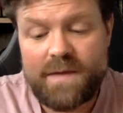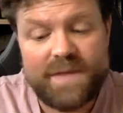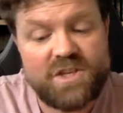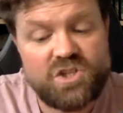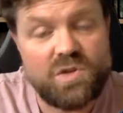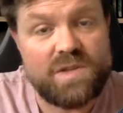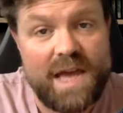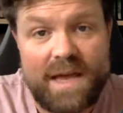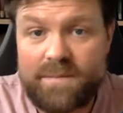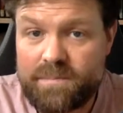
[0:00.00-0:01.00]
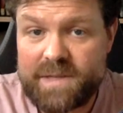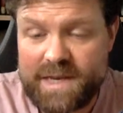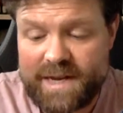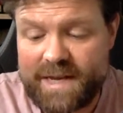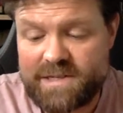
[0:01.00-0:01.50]
They stood there,
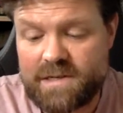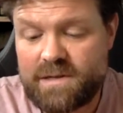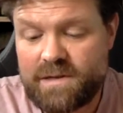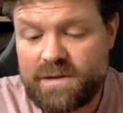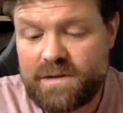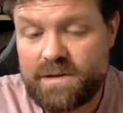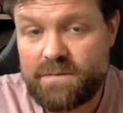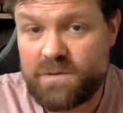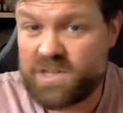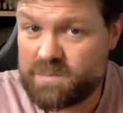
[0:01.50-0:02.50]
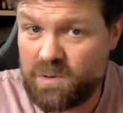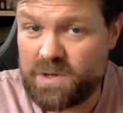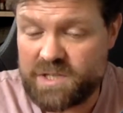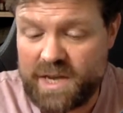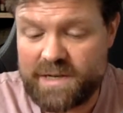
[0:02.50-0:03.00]
connected, for a small
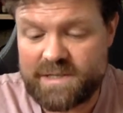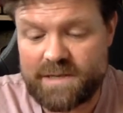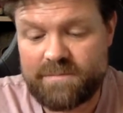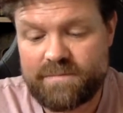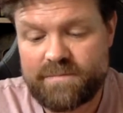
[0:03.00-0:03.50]
eternity.